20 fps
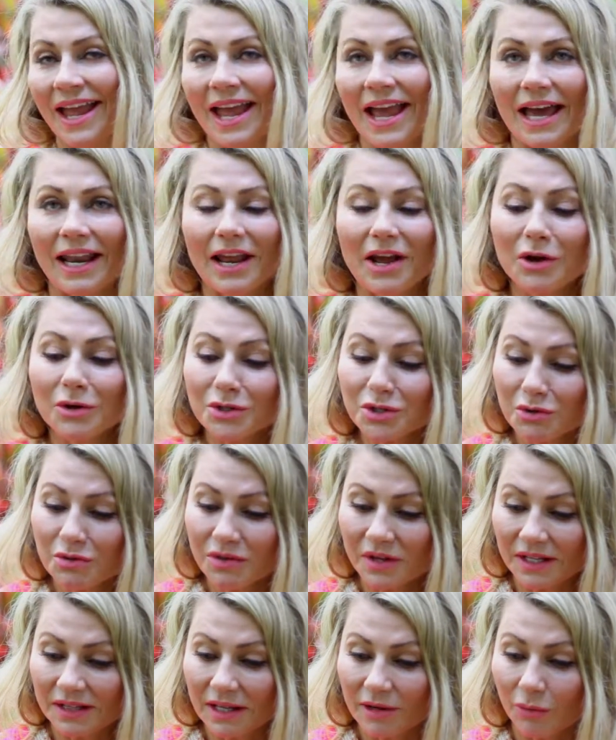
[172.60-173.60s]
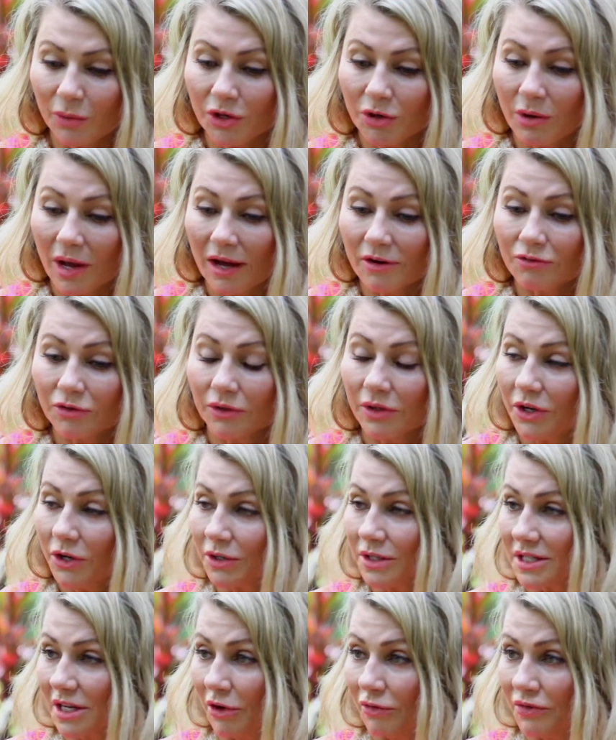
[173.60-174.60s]
And I also think that when you have really
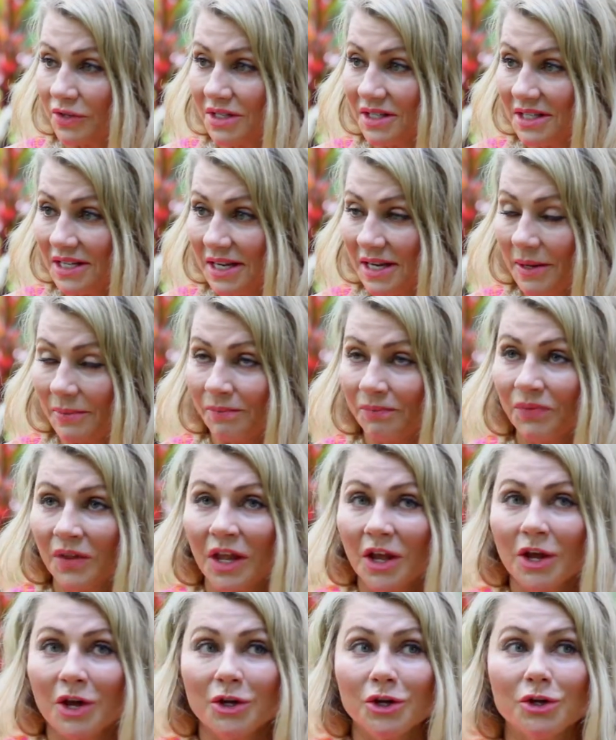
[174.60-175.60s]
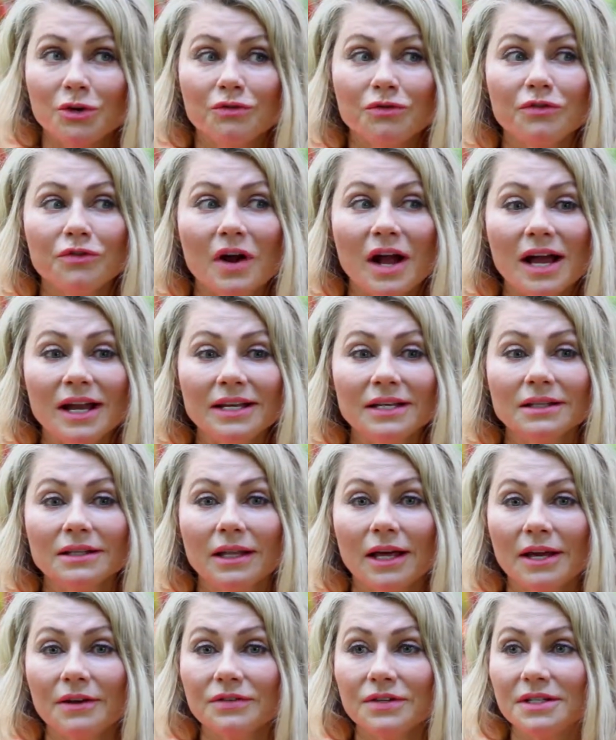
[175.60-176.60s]
good self-esteem, you find
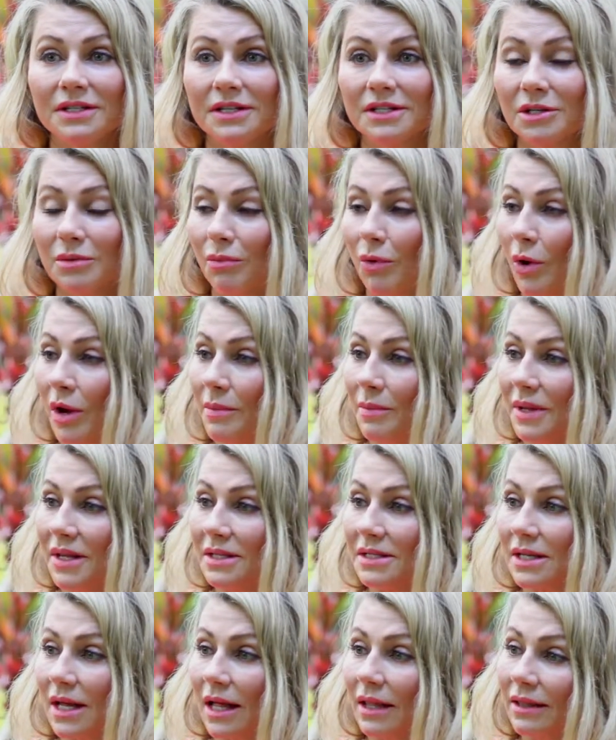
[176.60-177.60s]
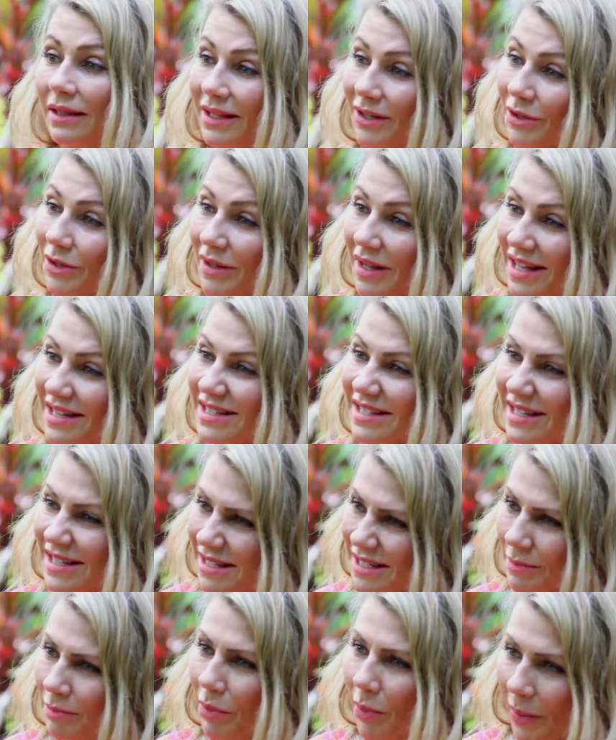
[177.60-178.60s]
life's disappointments a little less
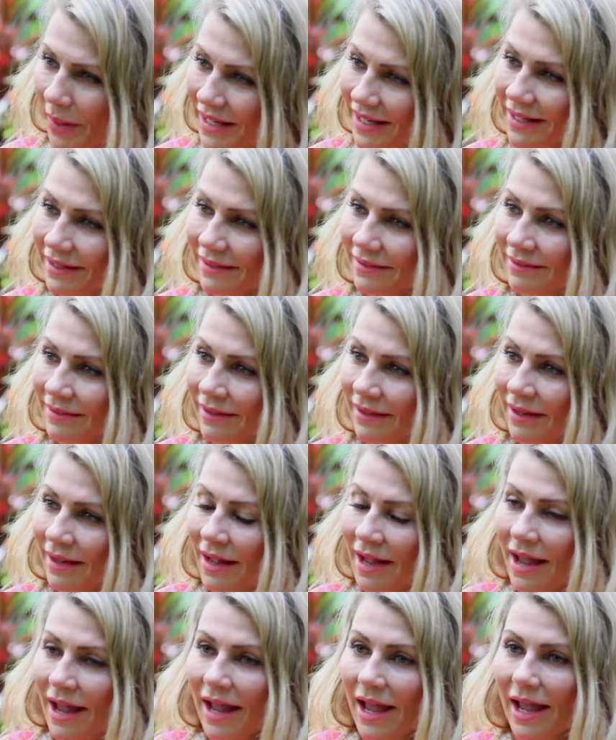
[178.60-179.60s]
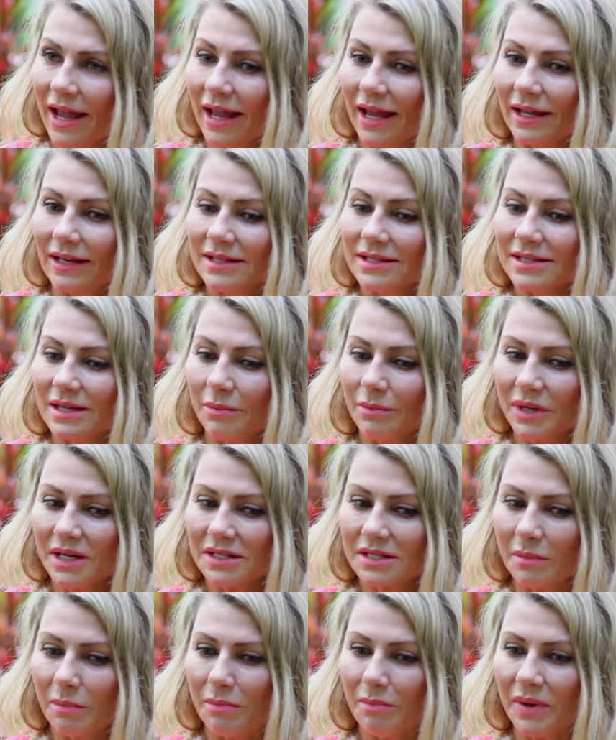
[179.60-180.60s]
disappointing, and
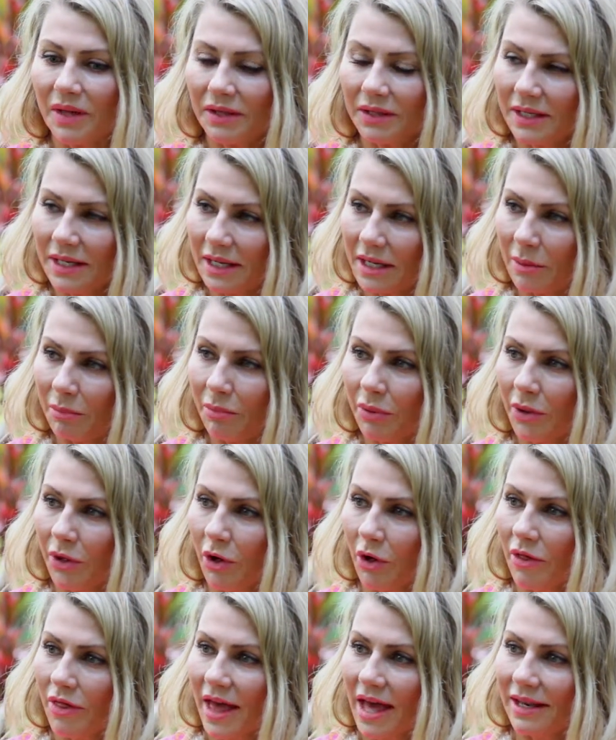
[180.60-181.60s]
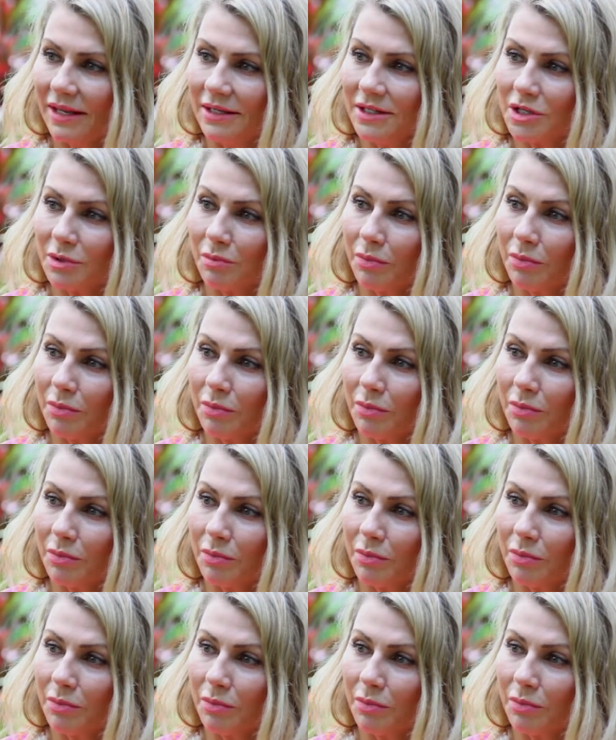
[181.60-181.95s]
somebody's ability to put all that into